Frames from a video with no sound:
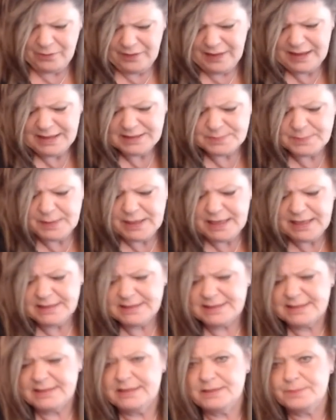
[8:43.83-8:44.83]
That's
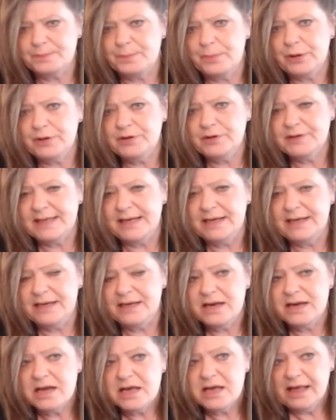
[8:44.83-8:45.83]
because this person,
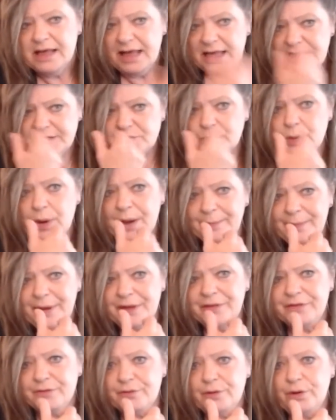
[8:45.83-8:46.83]
that's why
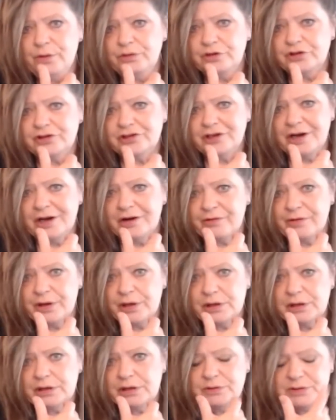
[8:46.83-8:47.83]
my throat chakra
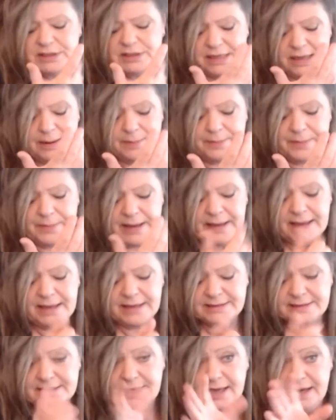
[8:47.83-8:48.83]
closed up. I
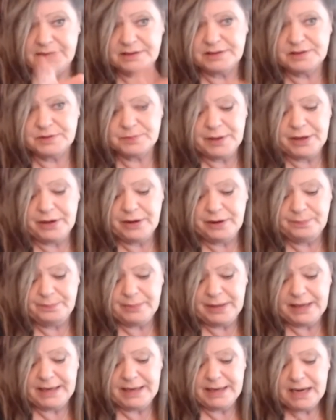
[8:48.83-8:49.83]
guess, thanks, Spirit.
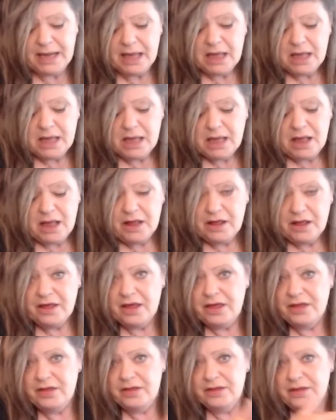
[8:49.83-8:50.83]
But
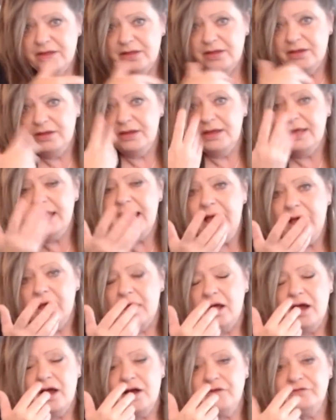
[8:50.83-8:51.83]
uh,
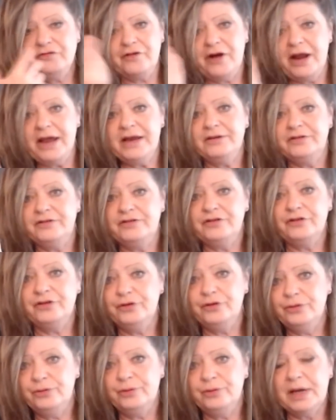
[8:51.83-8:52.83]
yeah, afraid
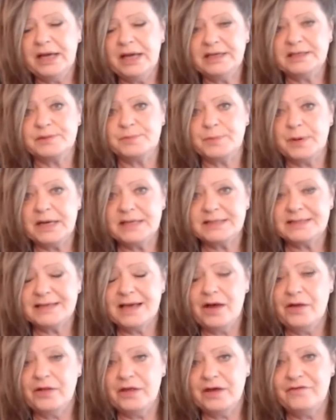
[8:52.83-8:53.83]
to express
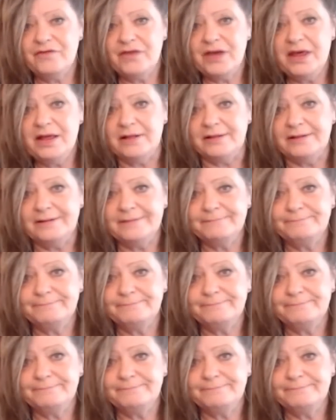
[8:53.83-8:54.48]
how they feel.